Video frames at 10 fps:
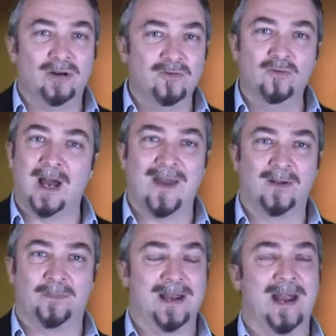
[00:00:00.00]

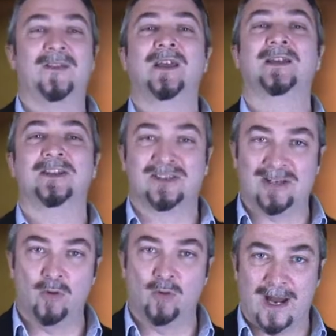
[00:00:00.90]
unrivaled by anything in the
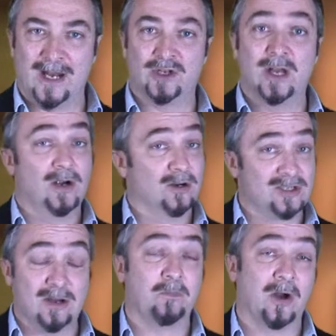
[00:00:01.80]
stout range or
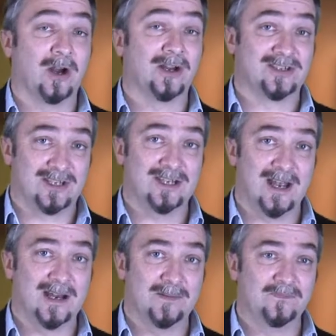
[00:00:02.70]
stout markets
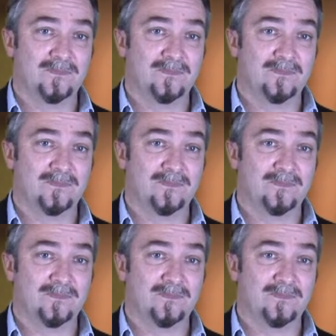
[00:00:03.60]
today.